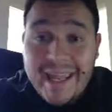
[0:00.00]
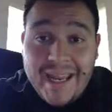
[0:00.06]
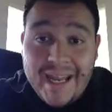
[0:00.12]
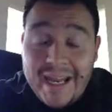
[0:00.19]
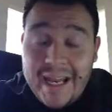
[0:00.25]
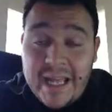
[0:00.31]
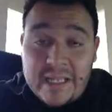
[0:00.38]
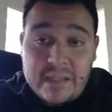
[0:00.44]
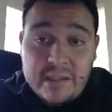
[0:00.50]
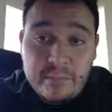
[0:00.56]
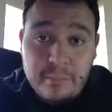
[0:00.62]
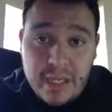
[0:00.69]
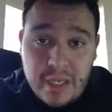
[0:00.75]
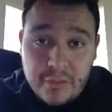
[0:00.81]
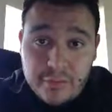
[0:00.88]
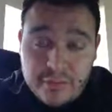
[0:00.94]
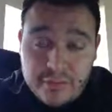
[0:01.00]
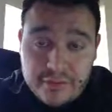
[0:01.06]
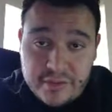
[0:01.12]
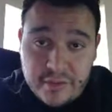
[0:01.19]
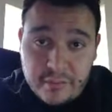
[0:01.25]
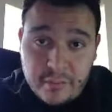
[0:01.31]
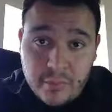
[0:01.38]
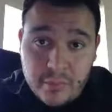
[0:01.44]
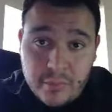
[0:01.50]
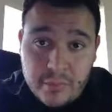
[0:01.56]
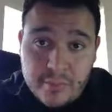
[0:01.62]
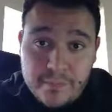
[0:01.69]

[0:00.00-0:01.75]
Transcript: and not the Bowser symbol.